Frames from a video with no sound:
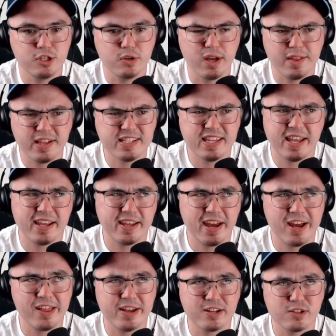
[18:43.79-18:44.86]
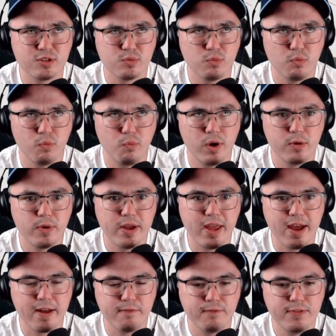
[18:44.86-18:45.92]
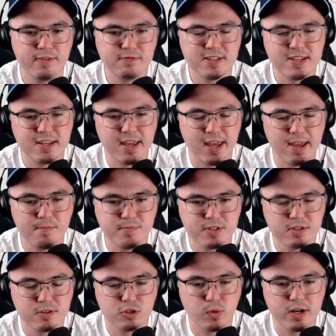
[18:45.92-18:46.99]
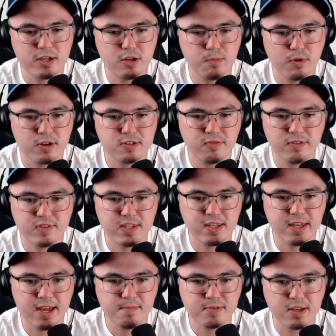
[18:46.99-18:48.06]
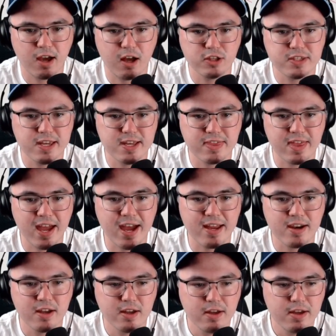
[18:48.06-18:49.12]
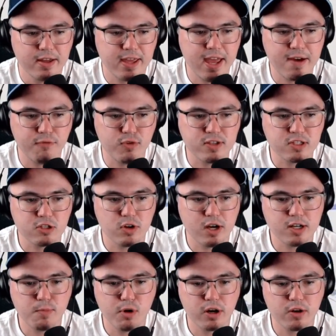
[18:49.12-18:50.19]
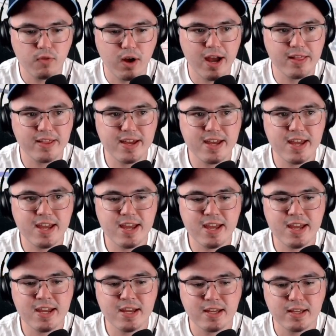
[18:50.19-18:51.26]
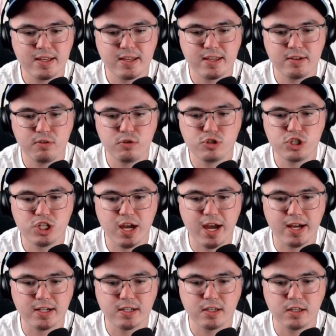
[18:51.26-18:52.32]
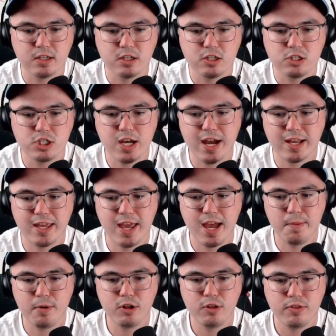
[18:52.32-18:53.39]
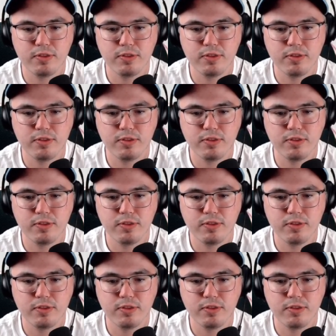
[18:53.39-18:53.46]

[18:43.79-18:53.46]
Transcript: It's what are we at? 15 games? 22 points, 15 games? I'll take that. Camp wins the draw to Morgan Riley. Who's checked? Jack Campbell.